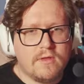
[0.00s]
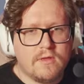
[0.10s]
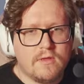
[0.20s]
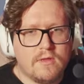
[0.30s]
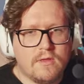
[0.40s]

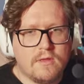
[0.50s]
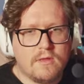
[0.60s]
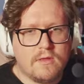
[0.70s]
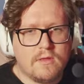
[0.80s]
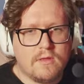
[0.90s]

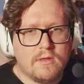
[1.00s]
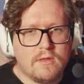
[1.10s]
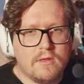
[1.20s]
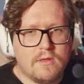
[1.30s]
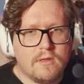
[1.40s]

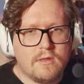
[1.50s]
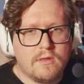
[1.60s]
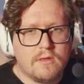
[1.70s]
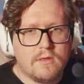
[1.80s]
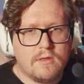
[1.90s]
[no speech]